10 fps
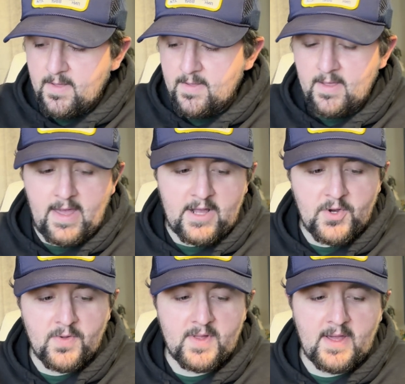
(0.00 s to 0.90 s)
The
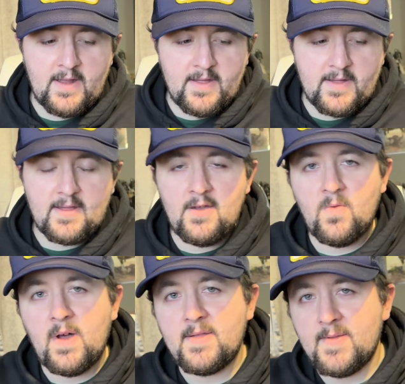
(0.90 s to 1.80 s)
natural state of the steel
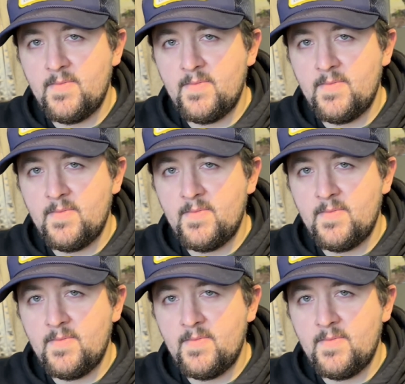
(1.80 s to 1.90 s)
wants to